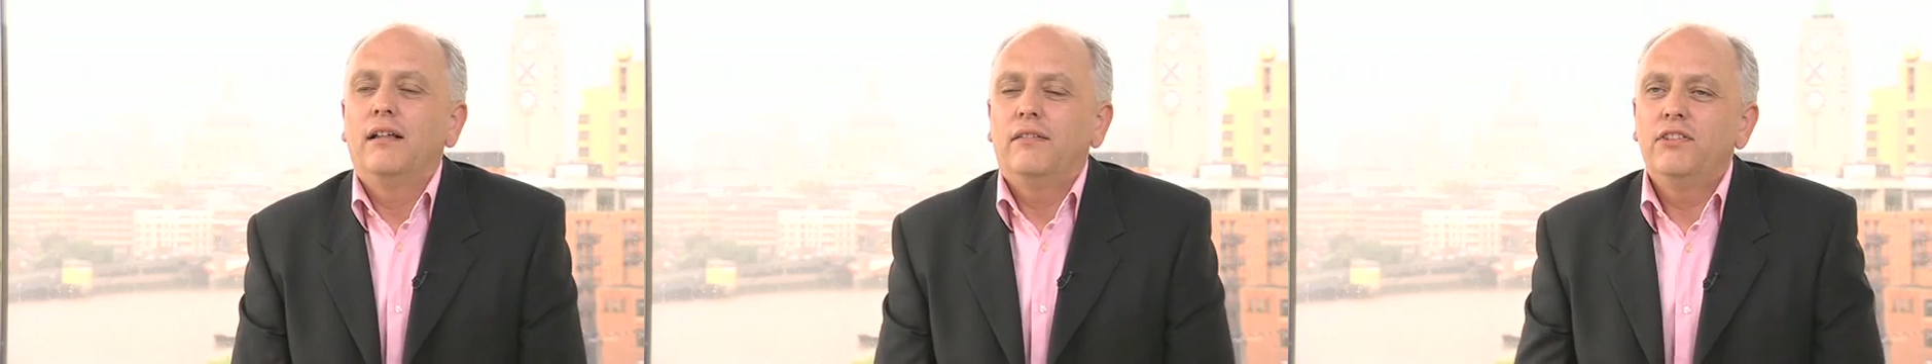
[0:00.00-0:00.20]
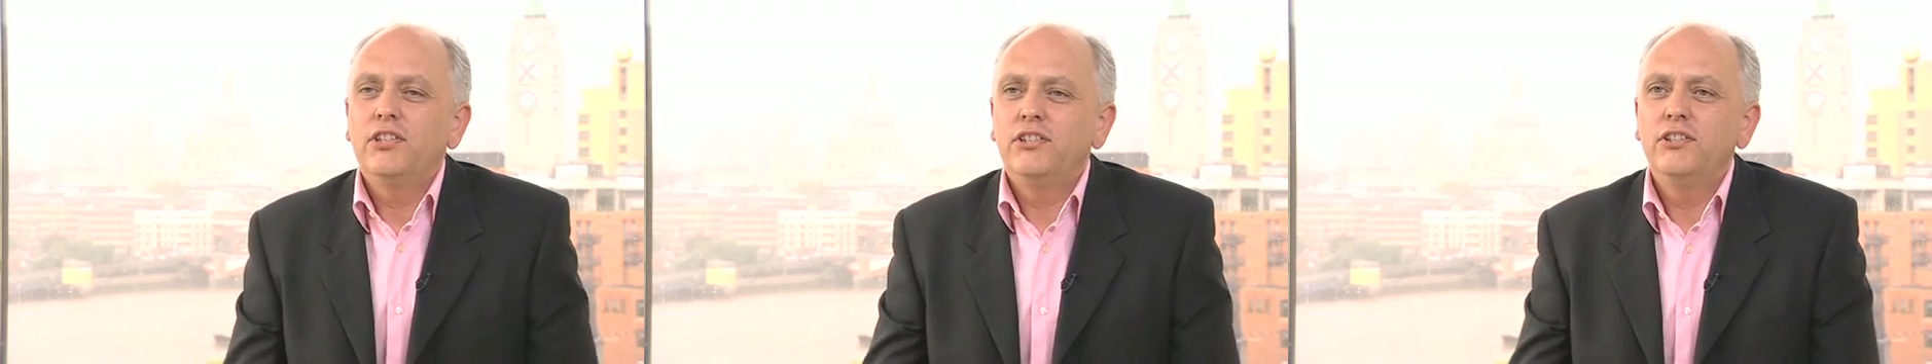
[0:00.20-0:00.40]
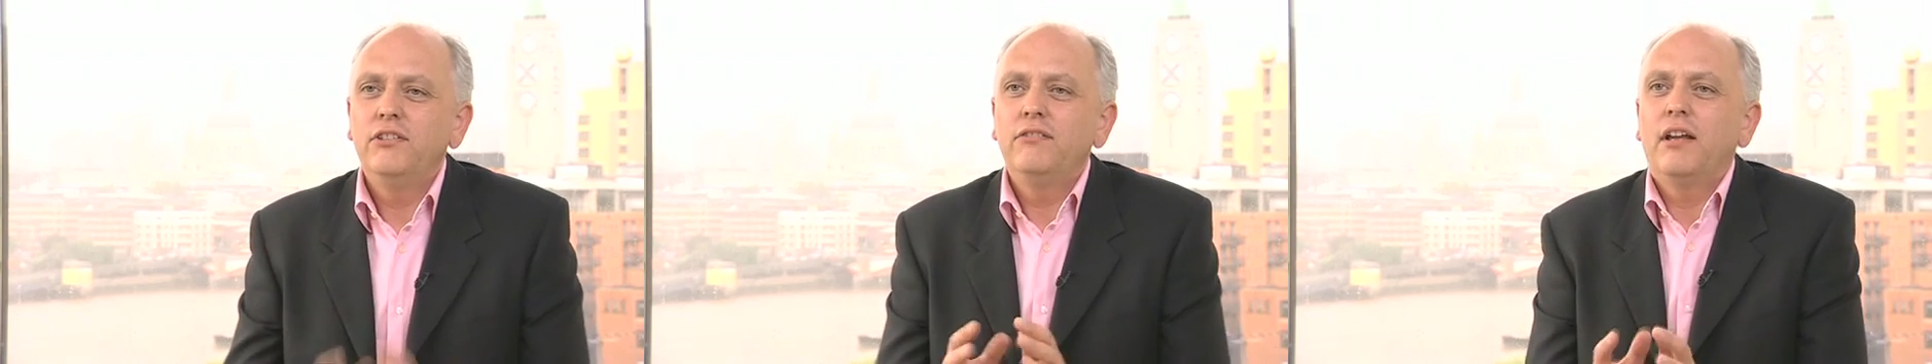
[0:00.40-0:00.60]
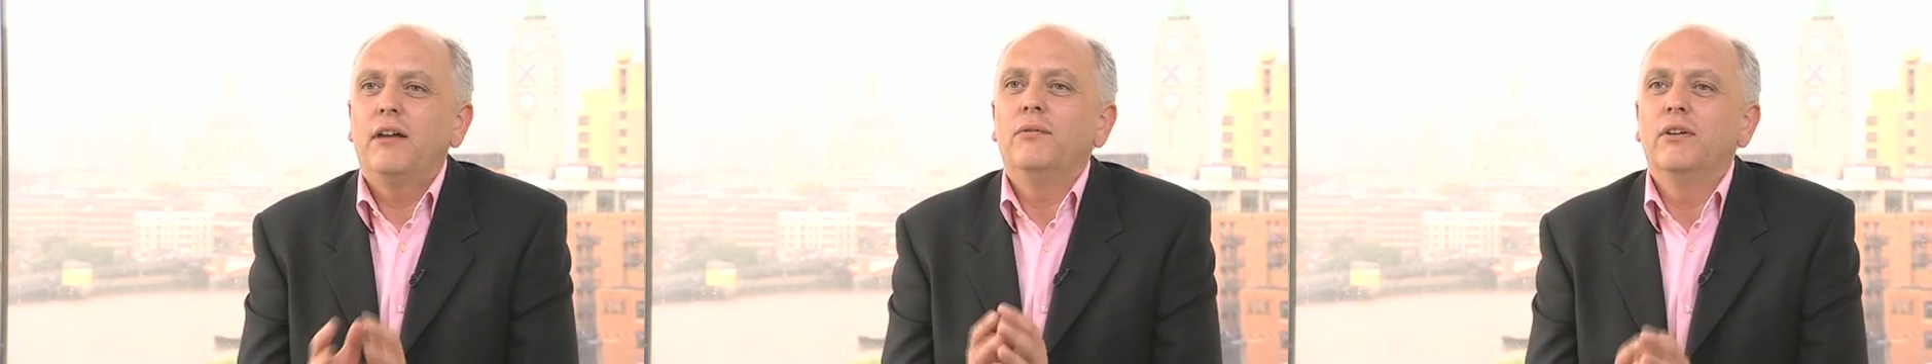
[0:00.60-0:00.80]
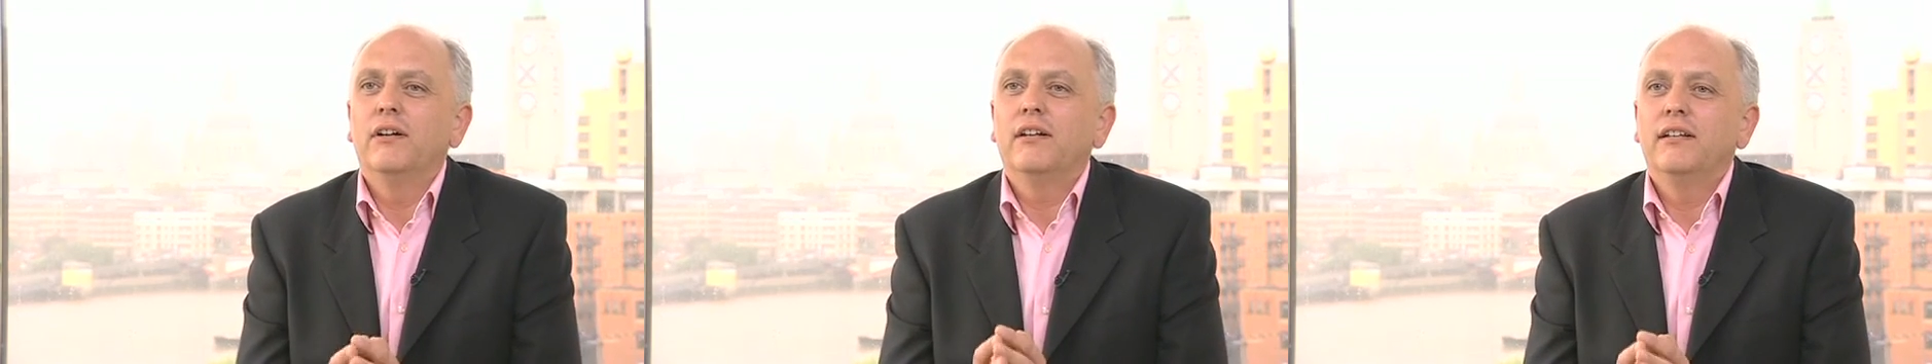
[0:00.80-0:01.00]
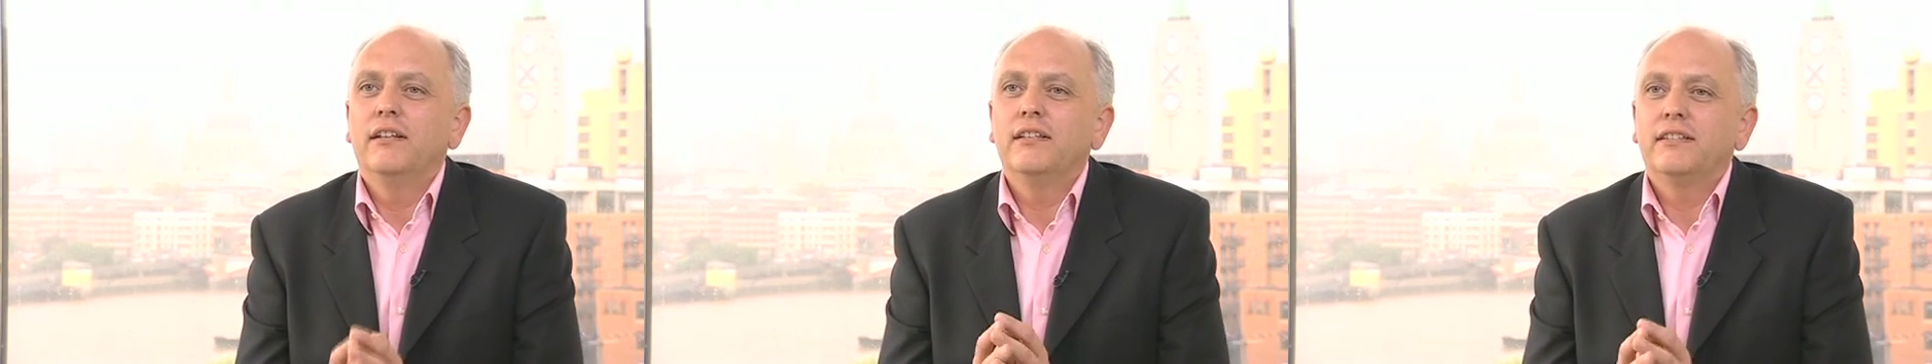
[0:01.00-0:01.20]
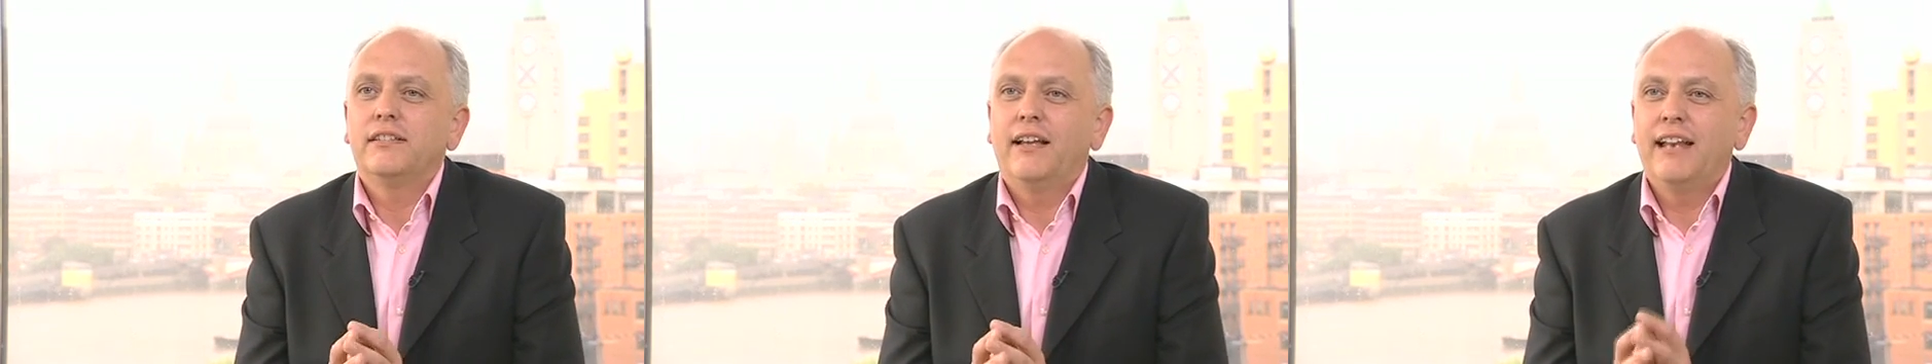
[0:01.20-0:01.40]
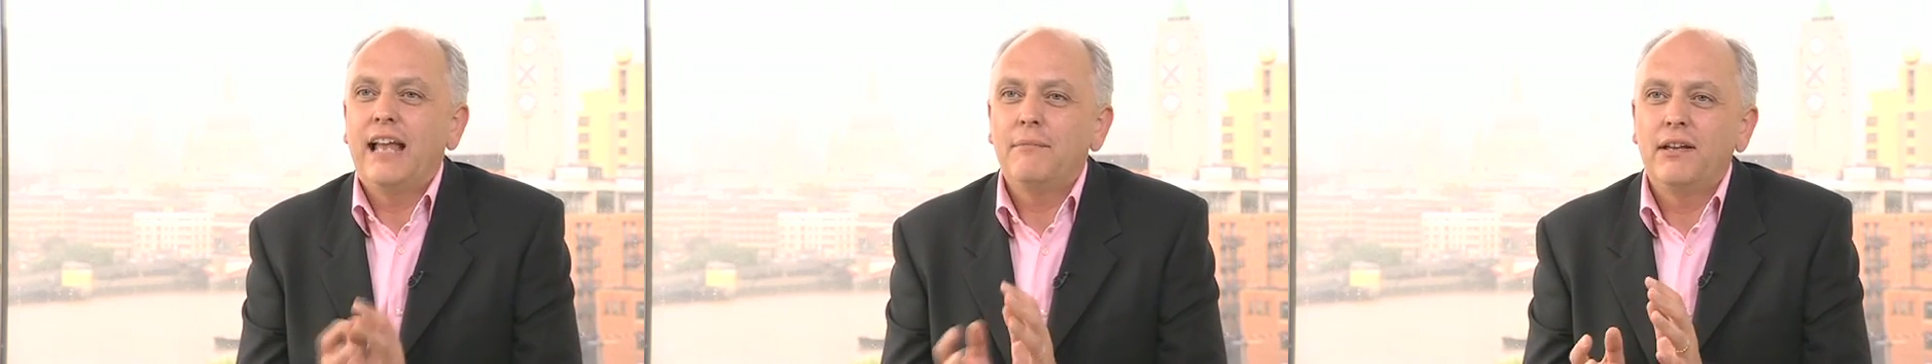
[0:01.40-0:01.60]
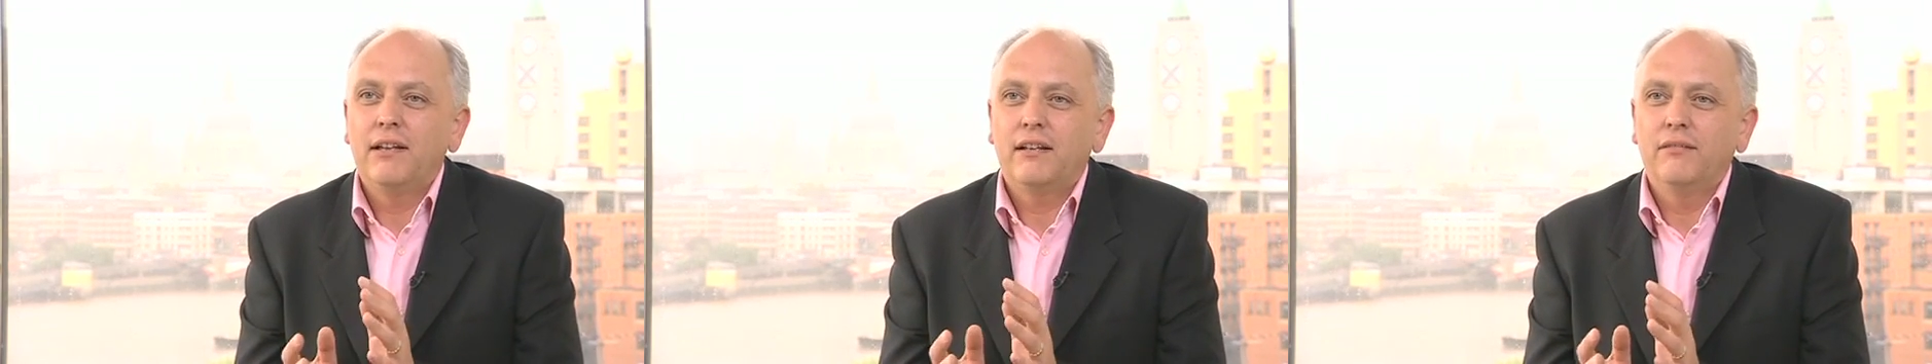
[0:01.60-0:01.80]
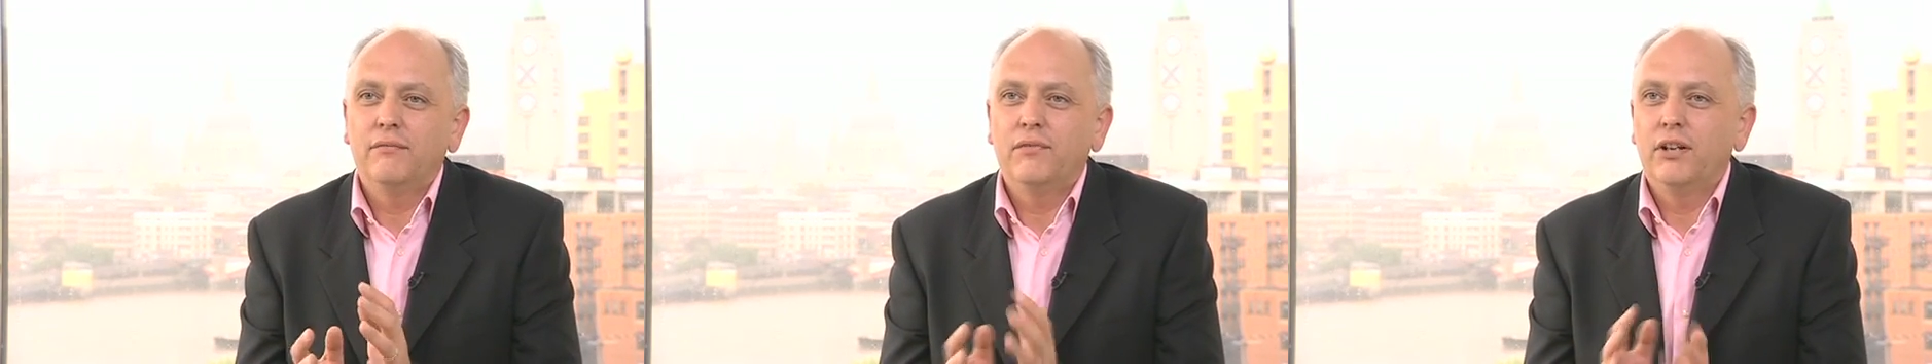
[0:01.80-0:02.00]
This new network and its dynamic
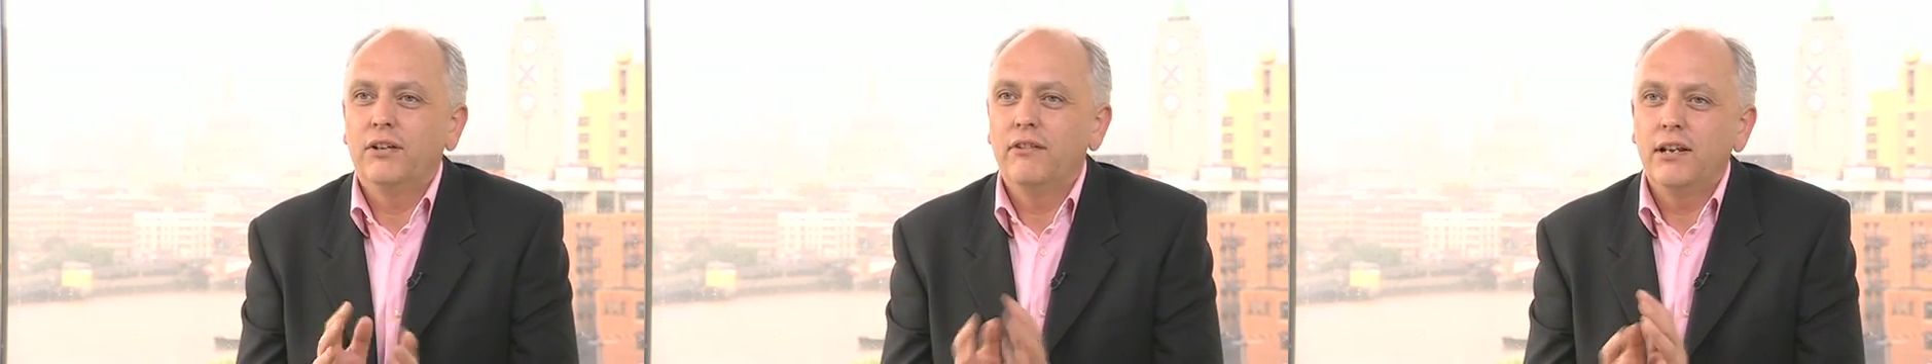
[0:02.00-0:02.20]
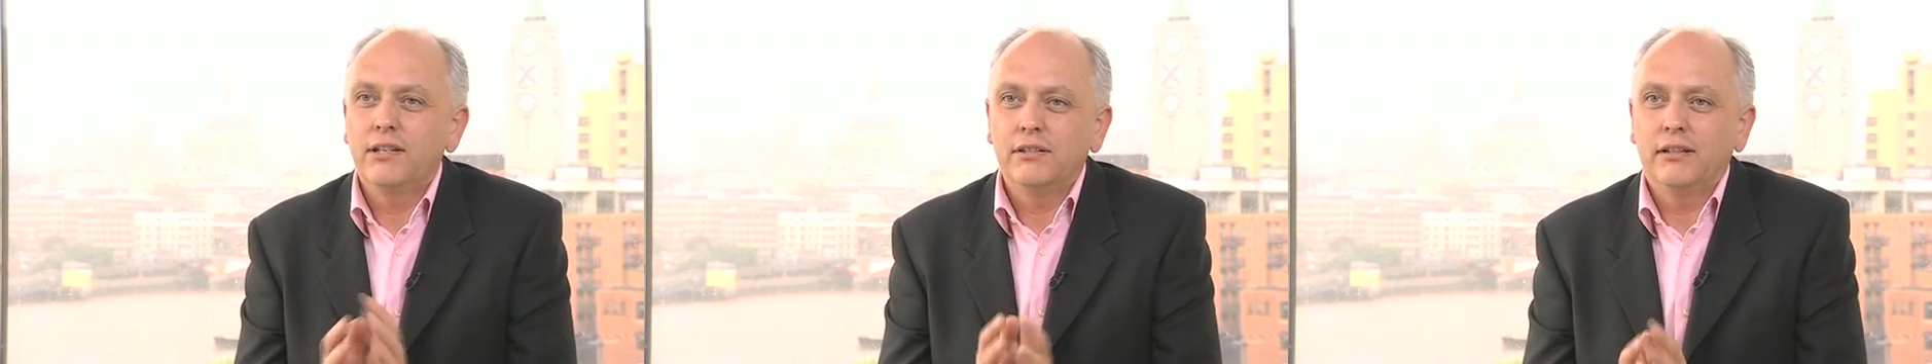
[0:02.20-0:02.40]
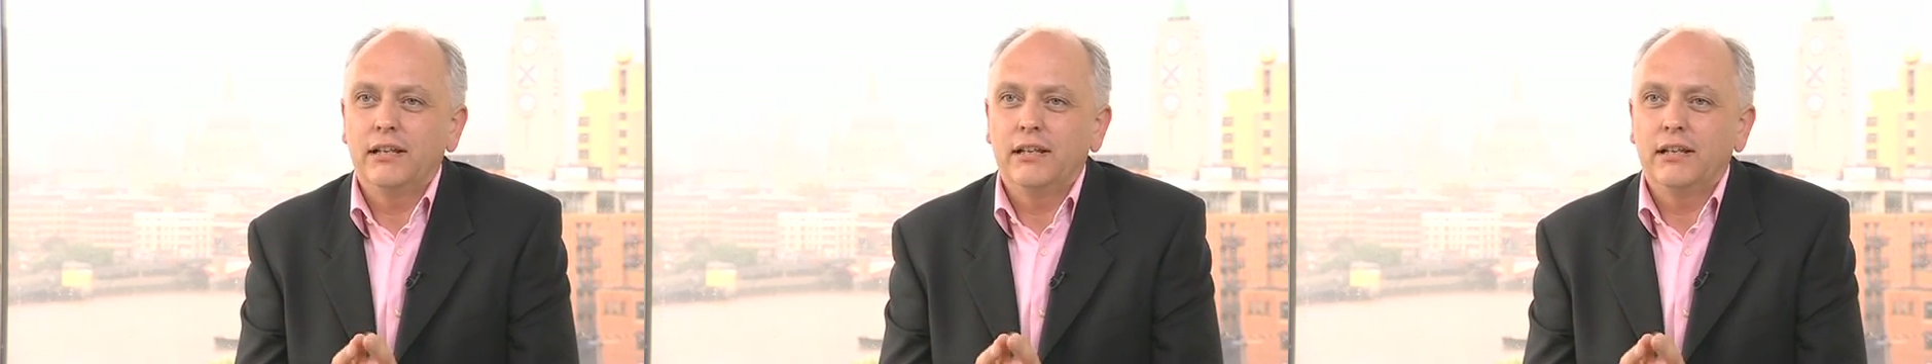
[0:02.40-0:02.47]
configuration